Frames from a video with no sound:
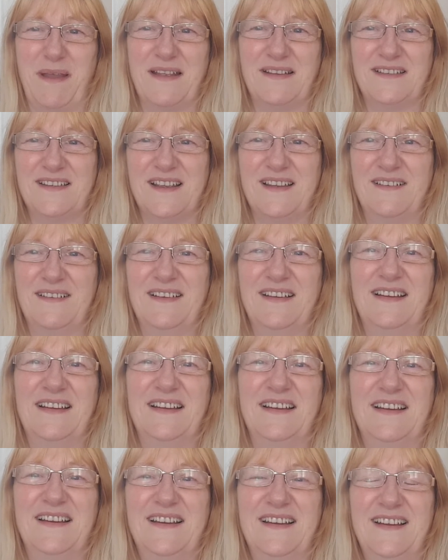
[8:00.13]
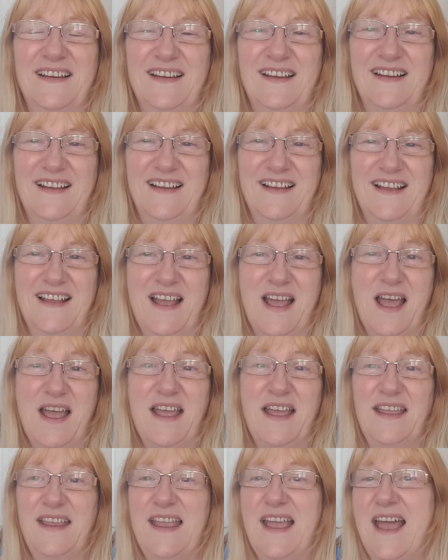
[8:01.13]
better.
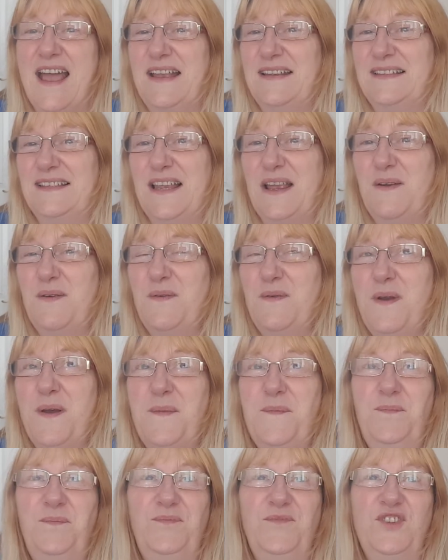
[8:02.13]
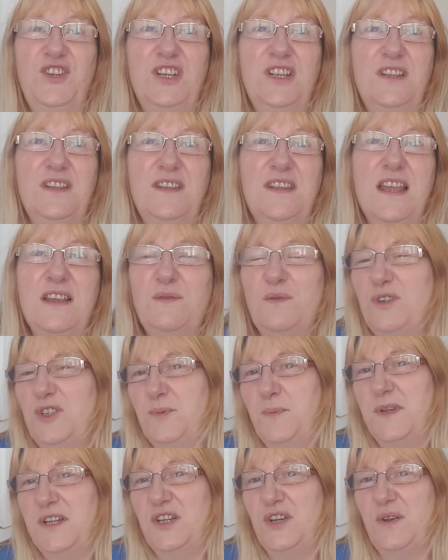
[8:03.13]
Yeah, so um, that's what
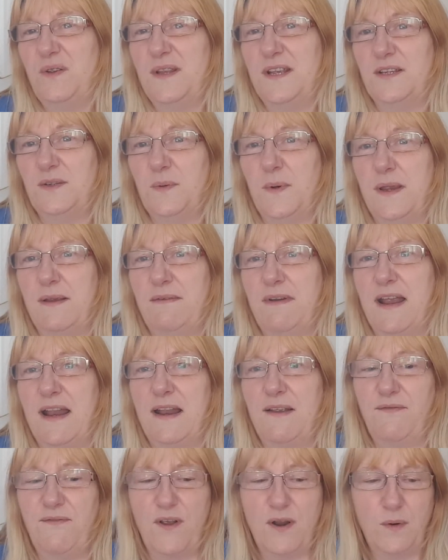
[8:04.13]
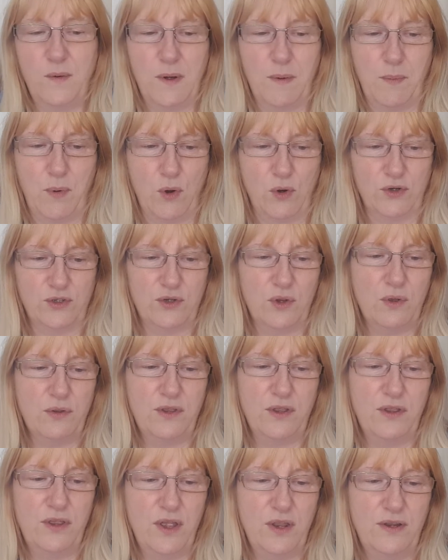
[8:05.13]
she's been doing this week, really, following a box,
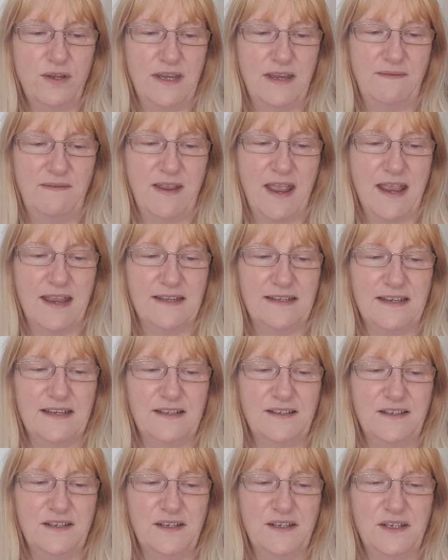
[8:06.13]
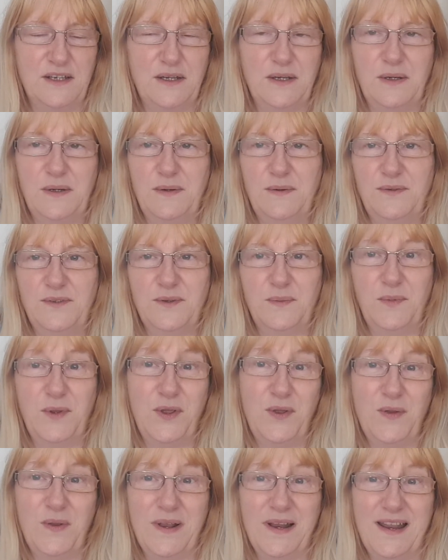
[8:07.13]
other than deviating to do some
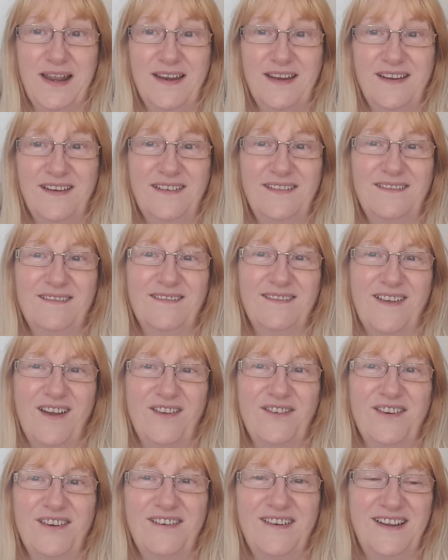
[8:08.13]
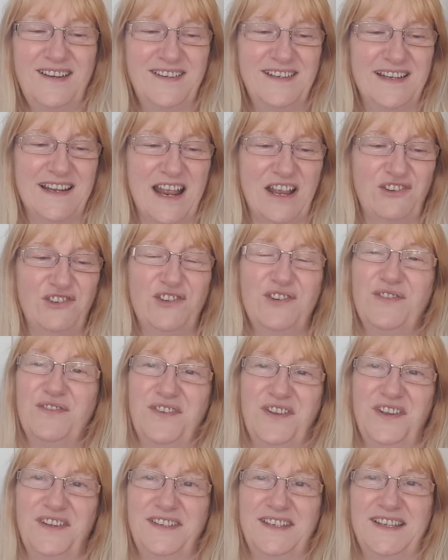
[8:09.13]
Googling and on her International
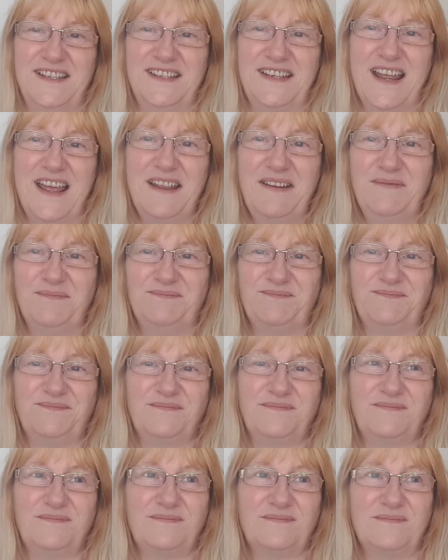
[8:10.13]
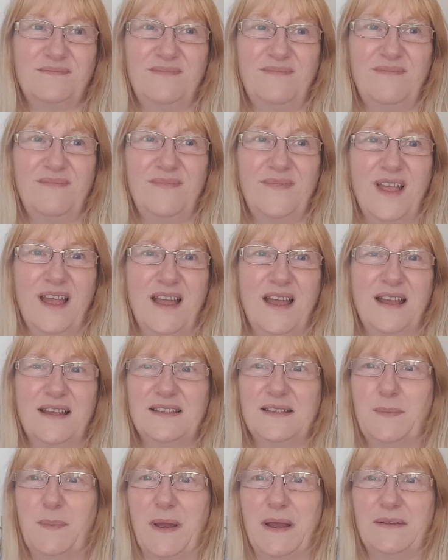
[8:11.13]
Nurses Day.
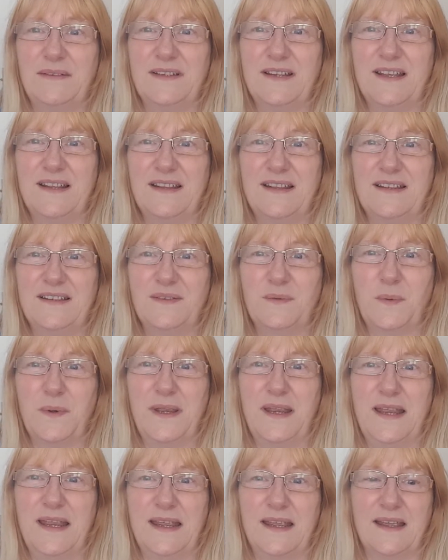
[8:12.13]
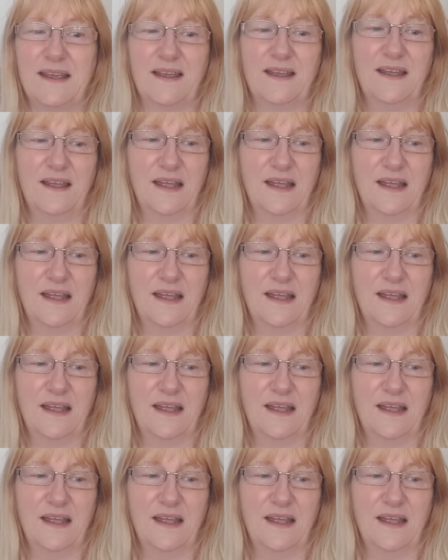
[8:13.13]
That's about it this week.